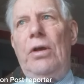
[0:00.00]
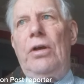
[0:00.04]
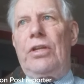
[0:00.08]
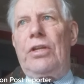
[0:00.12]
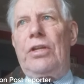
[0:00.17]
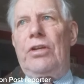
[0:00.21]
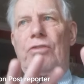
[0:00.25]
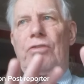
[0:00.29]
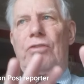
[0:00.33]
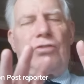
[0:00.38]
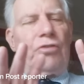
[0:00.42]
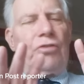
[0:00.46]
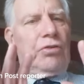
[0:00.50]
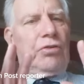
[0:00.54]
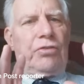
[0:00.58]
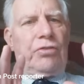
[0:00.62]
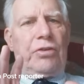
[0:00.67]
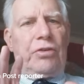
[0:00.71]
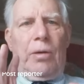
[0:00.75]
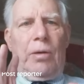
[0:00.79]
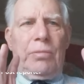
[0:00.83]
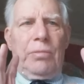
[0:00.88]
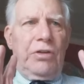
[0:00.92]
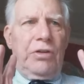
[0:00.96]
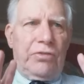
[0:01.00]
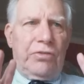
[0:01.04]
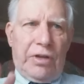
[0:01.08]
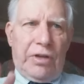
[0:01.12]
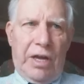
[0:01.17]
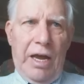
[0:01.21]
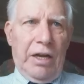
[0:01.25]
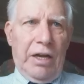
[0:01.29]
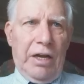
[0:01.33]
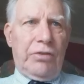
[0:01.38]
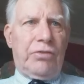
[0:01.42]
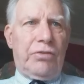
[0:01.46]
The insurance companies
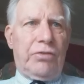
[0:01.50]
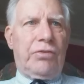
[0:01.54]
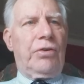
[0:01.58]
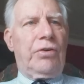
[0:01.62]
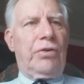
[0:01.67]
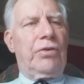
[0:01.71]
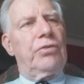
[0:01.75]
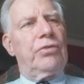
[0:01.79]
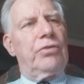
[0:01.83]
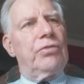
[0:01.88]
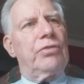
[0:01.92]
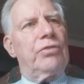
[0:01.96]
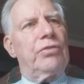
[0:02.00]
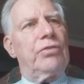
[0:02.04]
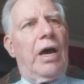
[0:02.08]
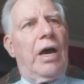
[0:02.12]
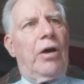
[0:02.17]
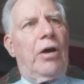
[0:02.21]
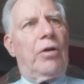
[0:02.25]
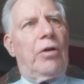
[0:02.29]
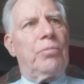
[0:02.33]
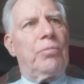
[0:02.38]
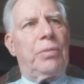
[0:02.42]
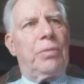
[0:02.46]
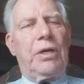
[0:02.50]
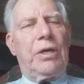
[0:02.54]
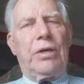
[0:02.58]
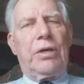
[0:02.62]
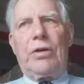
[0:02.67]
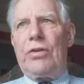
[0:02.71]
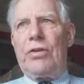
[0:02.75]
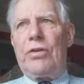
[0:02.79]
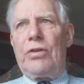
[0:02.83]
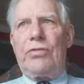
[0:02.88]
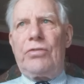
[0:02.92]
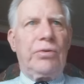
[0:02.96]
can't turn you down
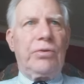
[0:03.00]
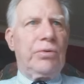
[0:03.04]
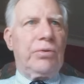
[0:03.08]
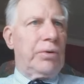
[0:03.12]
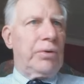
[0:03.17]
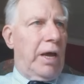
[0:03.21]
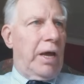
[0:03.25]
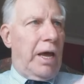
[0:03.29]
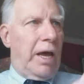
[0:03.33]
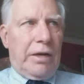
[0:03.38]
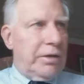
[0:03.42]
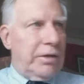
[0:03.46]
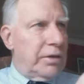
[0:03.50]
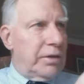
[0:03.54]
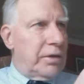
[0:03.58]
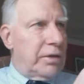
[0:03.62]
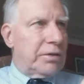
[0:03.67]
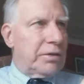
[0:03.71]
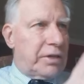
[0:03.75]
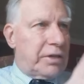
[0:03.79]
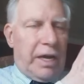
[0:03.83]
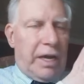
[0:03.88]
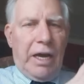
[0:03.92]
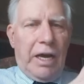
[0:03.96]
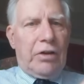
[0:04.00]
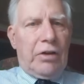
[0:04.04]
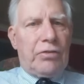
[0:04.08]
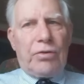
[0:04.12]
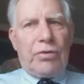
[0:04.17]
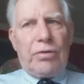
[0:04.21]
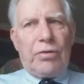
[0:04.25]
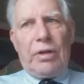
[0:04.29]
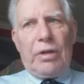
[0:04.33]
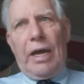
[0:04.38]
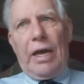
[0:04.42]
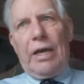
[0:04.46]
because you had uh,
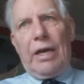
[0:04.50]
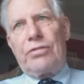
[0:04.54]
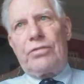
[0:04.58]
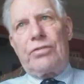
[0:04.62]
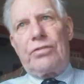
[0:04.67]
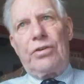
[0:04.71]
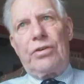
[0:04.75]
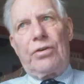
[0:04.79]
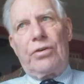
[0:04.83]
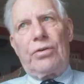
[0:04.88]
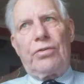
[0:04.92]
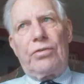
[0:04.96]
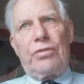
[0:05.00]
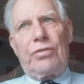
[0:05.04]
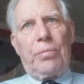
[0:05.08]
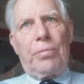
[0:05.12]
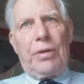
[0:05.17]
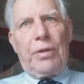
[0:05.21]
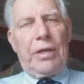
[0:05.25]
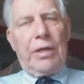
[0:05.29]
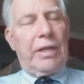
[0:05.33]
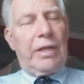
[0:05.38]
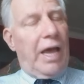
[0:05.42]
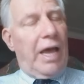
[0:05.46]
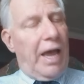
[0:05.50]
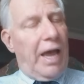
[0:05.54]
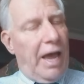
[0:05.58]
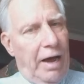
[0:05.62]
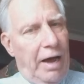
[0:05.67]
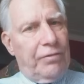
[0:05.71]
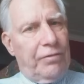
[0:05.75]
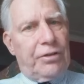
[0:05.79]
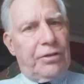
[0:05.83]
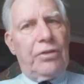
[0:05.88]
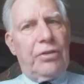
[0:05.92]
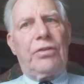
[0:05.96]
cancer last year or something. They
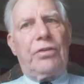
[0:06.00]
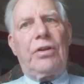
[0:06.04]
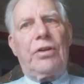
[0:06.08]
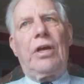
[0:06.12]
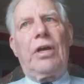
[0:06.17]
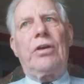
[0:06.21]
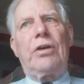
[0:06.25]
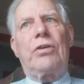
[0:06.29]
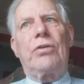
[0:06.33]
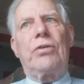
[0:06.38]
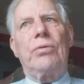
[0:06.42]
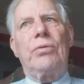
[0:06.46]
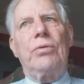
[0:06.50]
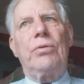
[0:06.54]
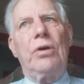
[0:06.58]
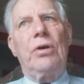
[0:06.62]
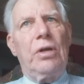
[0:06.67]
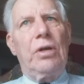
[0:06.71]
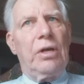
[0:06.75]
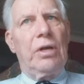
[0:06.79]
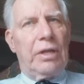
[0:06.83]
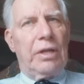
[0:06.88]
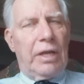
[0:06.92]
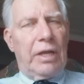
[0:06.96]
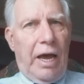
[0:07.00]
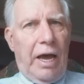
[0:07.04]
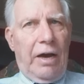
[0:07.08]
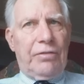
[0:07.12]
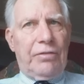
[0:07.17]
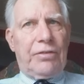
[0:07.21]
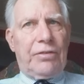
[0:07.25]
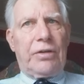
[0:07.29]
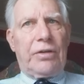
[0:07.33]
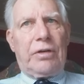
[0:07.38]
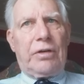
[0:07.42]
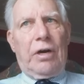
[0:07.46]
have to take you. They
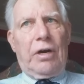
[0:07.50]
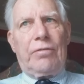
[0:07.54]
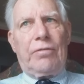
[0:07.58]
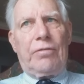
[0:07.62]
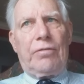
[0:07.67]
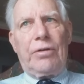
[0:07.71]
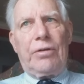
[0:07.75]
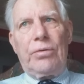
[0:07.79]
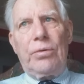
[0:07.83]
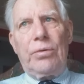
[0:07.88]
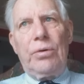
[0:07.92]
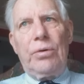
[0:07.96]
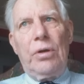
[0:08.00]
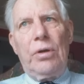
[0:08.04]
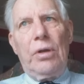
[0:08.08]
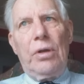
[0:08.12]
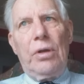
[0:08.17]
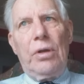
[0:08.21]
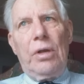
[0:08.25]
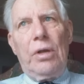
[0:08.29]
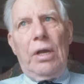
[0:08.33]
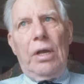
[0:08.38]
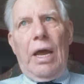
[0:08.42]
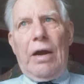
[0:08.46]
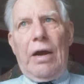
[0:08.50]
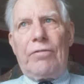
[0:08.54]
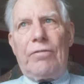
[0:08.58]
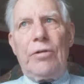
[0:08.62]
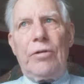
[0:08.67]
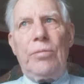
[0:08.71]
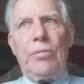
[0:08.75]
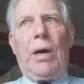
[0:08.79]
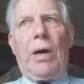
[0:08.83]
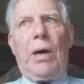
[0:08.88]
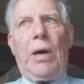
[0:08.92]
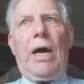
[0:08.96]
have to cover you.
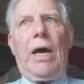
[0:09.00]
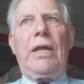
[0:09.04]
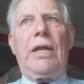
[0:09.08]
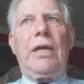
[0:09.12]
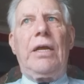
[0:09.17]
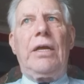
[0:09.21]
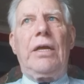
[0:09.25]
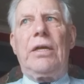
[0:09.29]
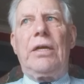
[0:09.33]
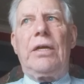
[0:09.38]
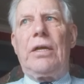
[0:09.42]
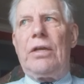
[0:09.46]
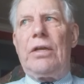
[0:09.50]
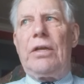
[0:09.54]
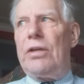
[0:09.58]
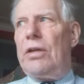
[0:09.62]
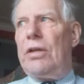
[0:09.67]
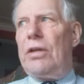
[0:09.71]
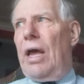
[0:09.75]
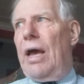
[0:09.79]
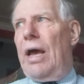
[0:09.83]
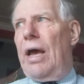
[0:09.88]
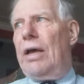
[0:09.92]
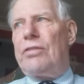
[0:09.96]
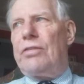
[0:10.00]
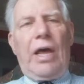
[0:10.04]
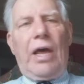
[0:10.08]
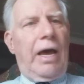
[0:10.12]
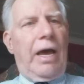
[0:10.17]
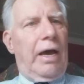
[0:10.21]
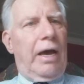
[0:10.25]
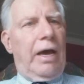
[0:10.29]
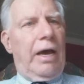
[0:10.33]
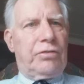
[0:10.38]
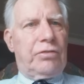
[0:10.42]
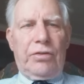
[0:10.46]
Everybody has
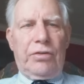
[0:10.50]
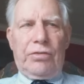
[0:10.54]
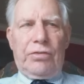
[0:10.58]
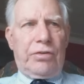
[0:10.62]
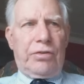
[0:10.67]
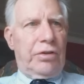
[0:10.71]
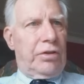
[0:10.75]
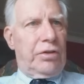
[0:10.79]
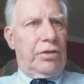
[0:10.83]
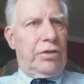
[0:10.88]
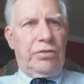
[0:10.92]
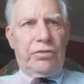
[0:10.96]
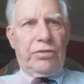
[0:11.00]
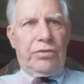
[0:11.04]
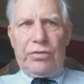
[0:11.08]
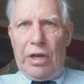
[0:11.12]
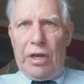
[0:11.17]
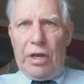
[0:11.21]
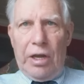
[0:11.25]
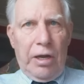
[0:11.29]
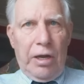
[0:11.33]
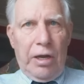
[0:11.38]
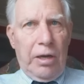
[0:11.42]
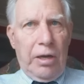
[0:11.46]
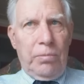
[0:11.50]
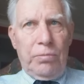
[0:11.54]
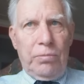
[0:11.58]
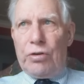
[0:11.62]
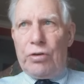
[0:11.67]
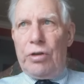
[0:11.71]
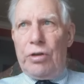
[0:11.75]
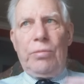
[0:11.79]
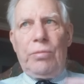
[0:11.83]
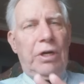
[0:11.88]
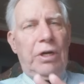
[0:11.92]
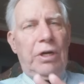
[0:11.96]
access to the same
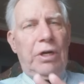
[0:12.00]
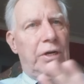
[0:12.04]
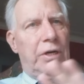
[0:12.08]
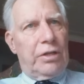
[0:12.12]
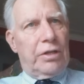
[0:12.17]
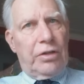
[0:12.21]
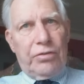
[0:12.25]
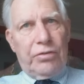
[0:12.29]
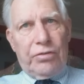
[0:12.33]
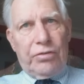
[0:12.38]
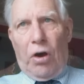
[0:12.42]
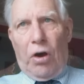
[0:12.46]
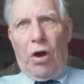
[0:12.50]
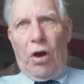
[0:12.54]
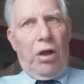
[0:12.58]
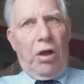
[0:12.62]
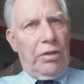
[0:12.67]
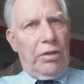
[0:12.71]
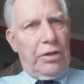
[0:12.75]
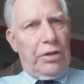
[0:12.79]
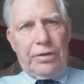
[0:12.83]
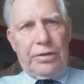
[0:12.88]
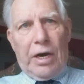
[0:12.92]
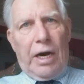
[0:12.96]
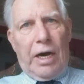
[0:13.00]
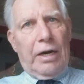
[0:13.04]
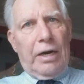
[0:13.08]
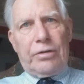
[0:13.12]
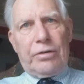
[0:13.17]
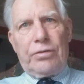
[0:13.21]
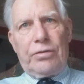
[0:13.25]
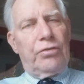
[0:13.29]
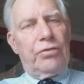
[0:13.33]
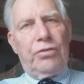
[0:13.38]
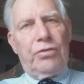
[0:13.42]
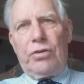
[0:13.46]
treatment and this, all the
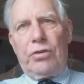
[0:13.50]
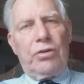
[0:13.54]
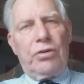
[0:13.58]
doctors.